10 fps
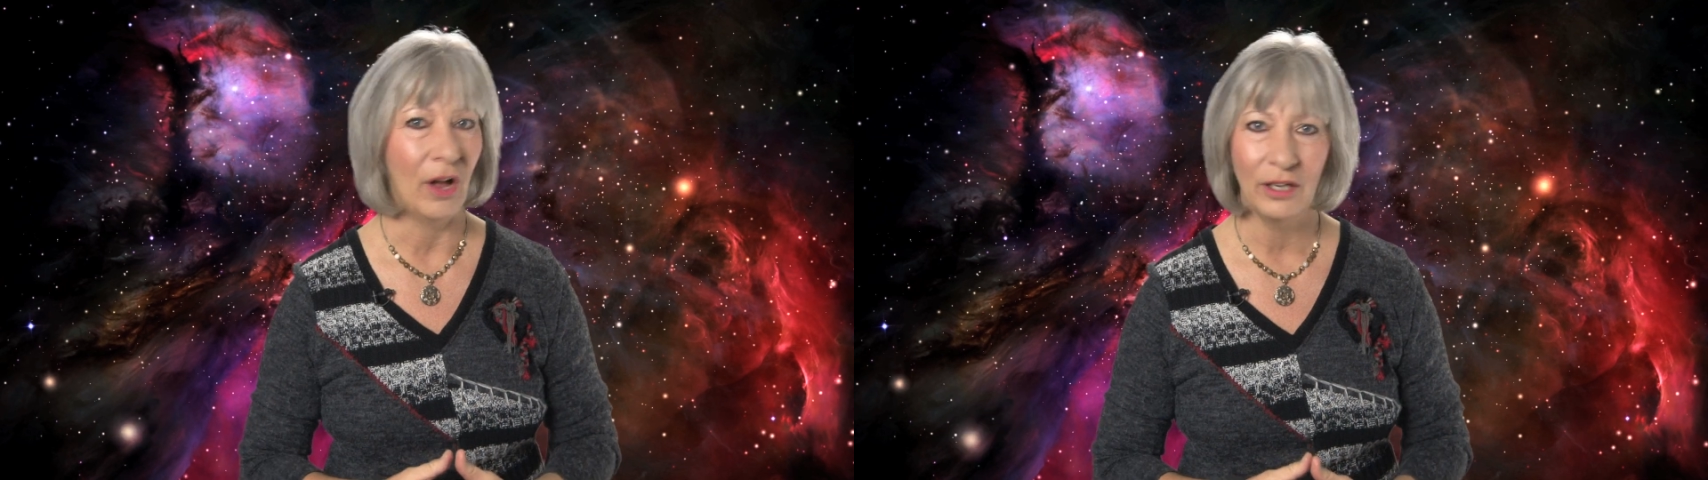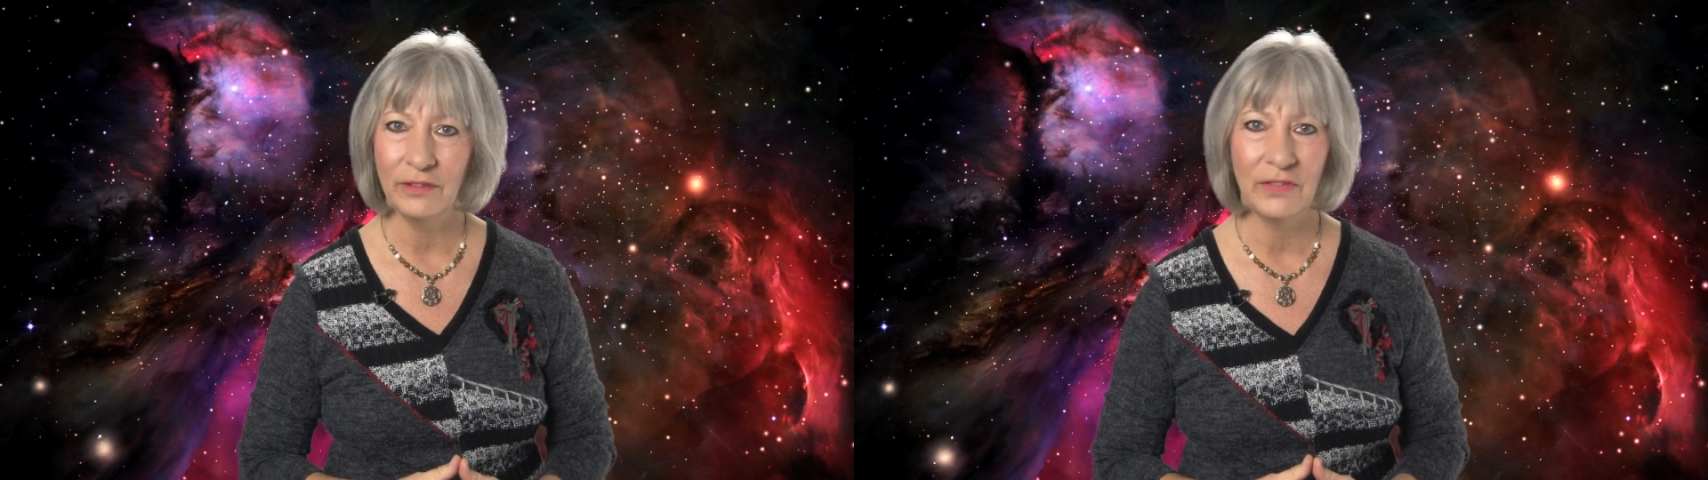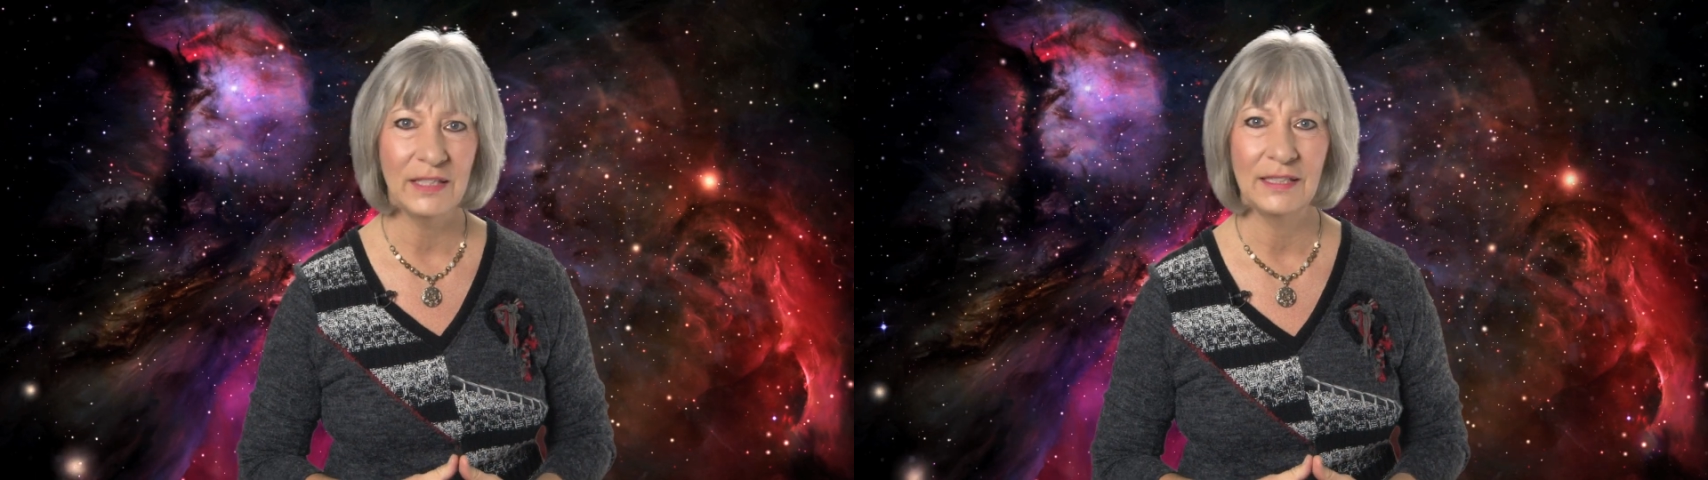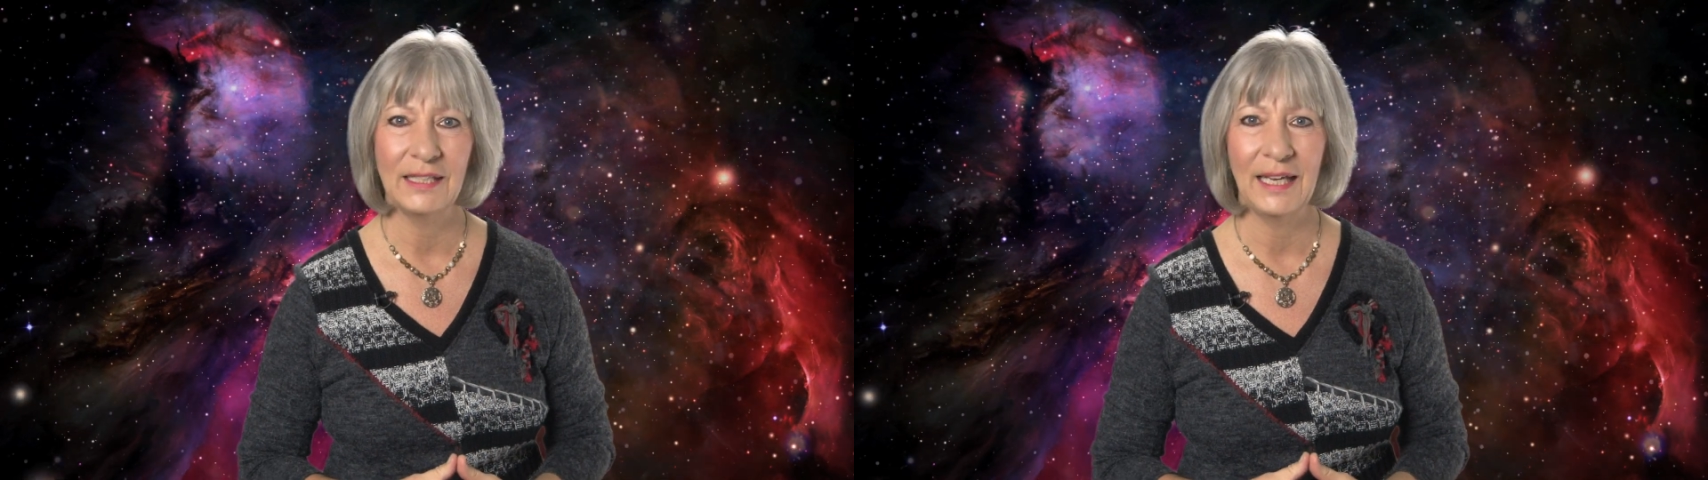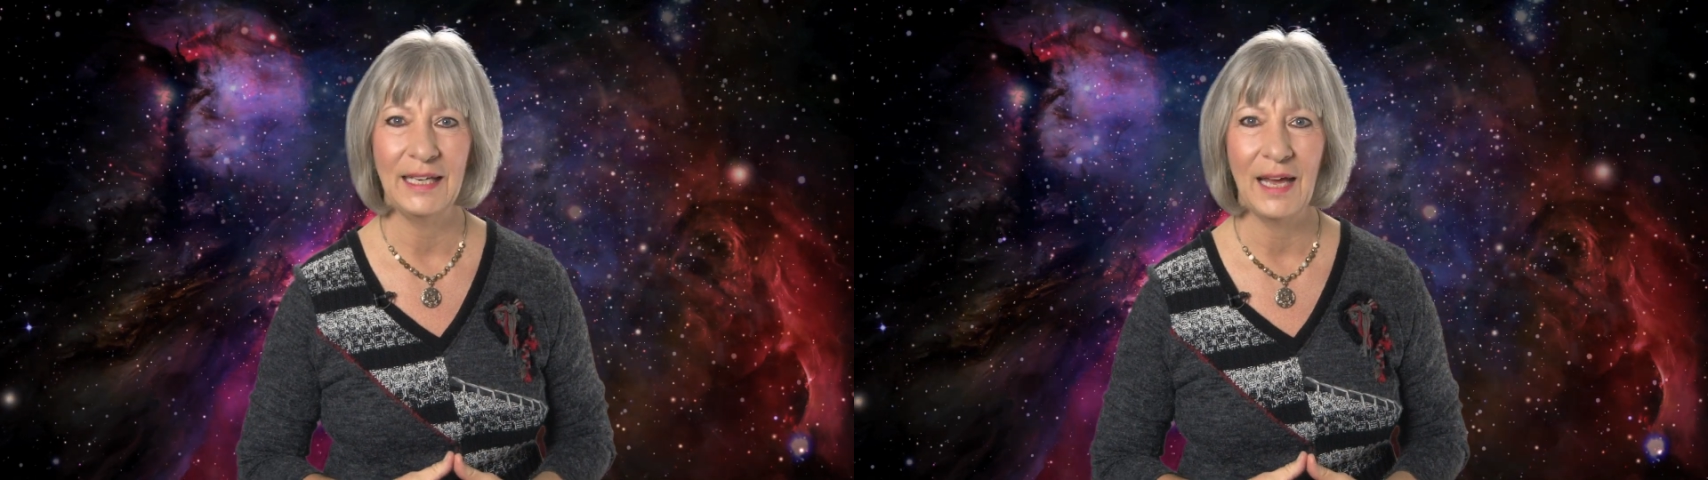all of this
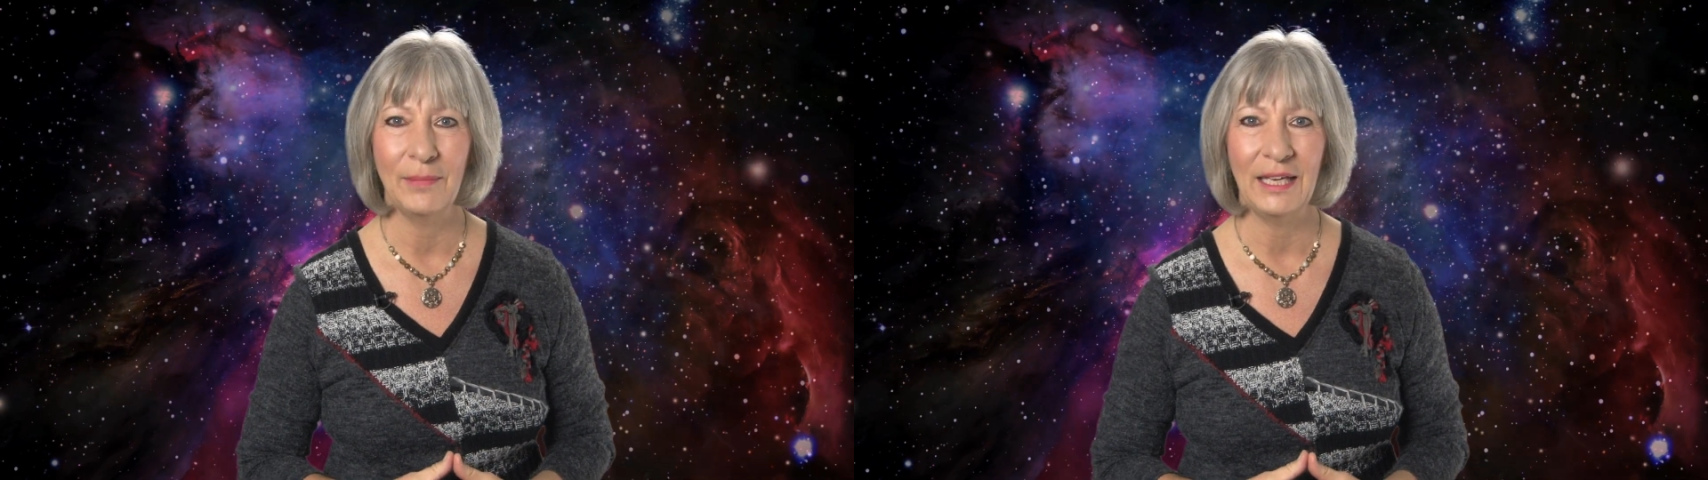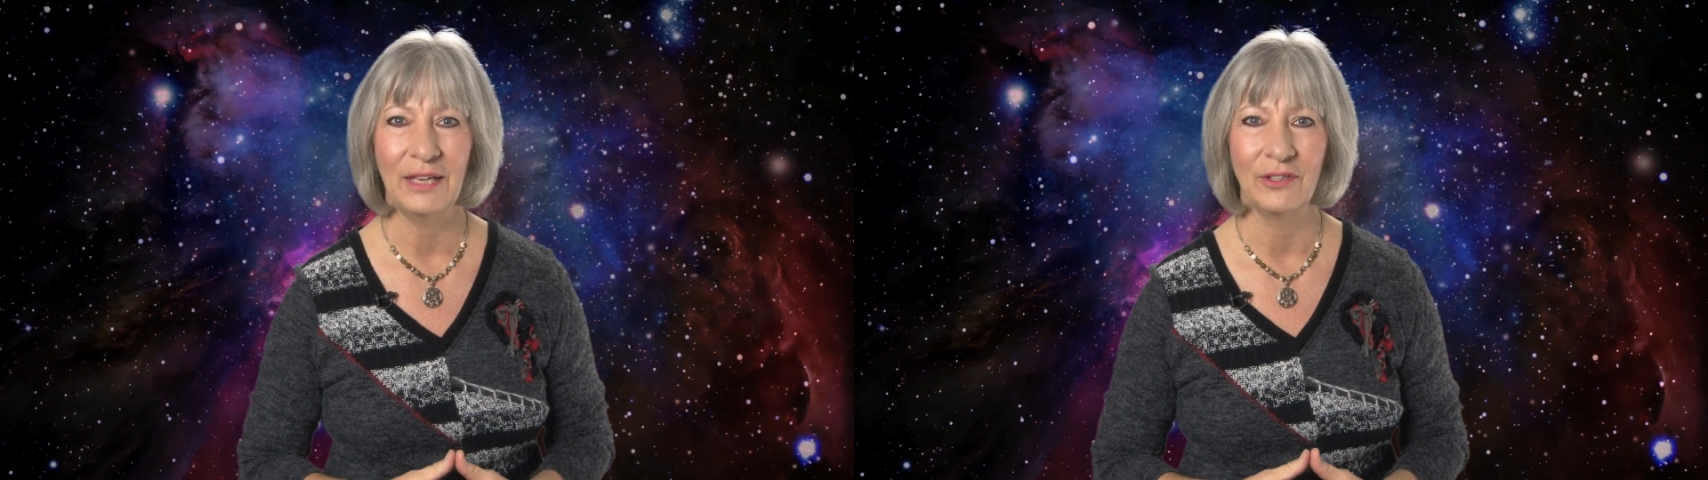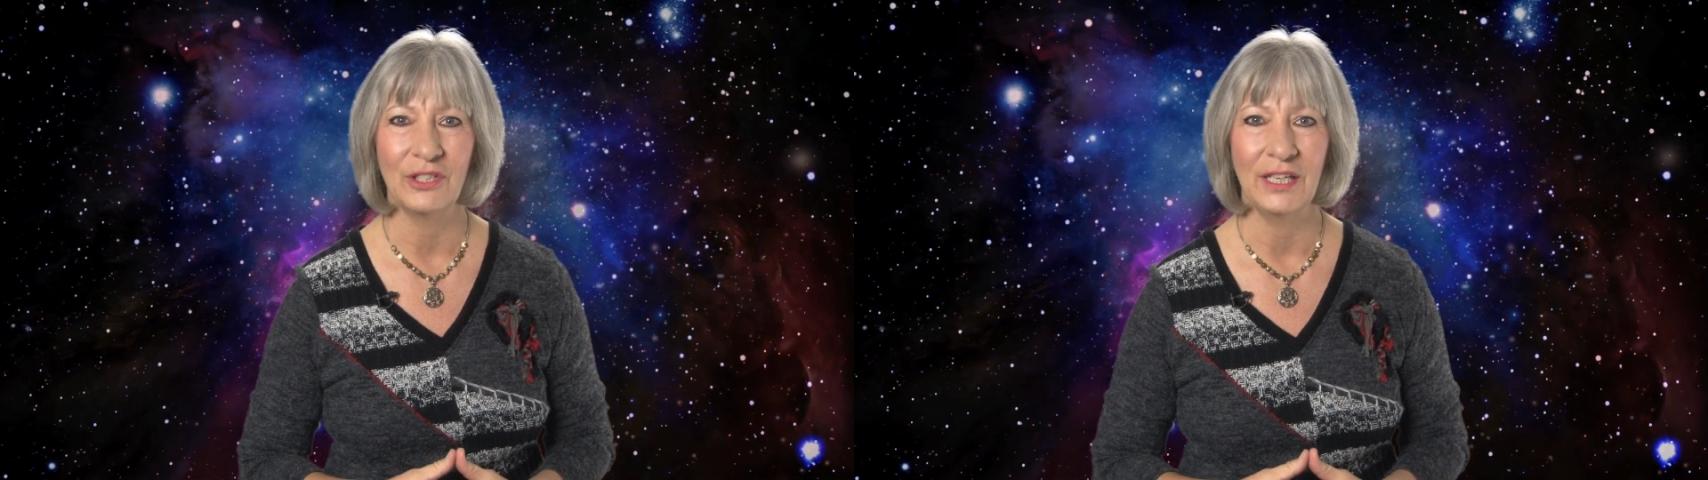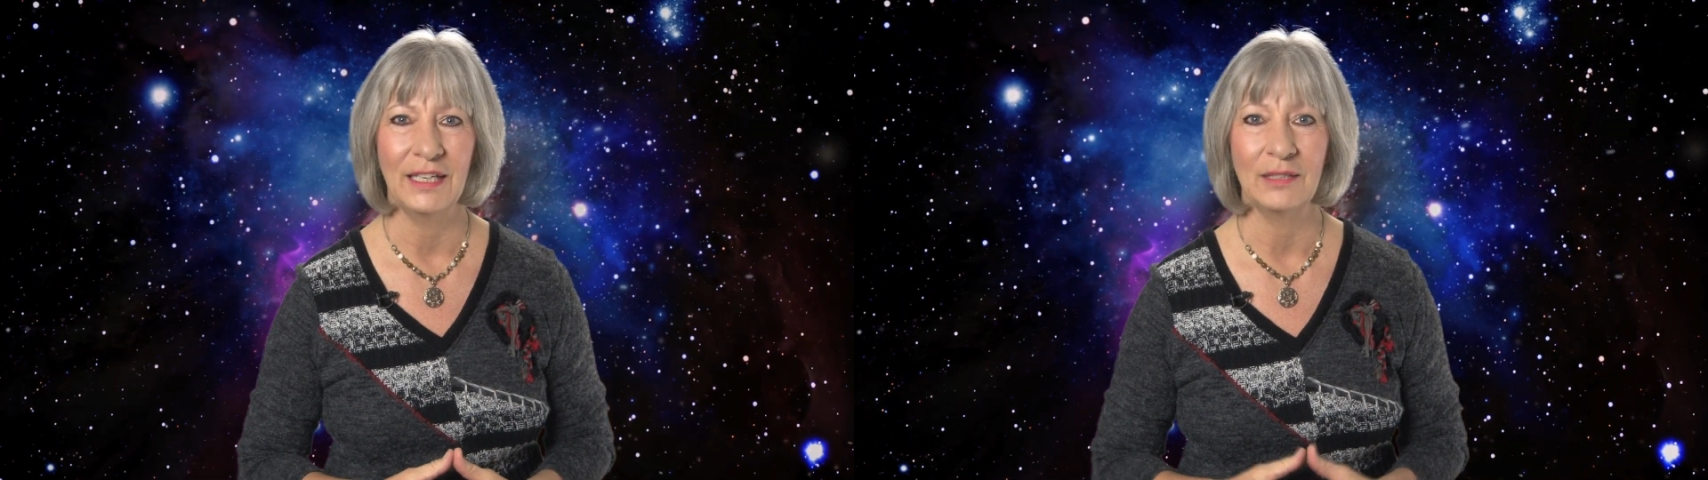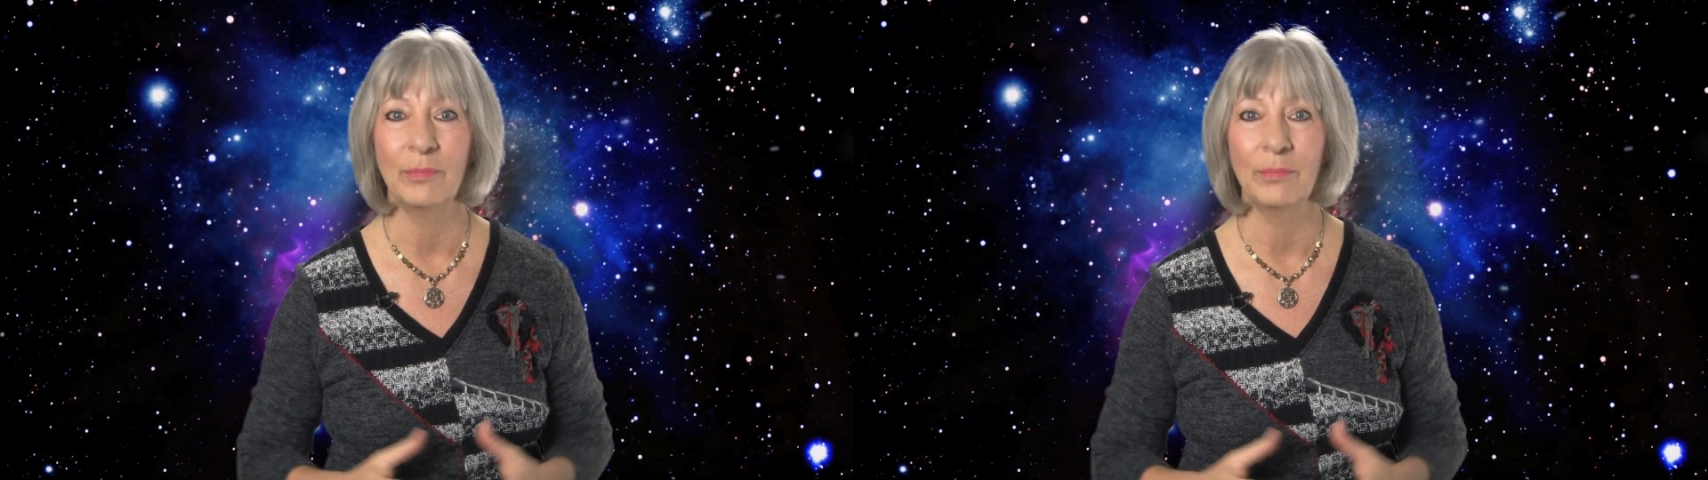dynamic energy as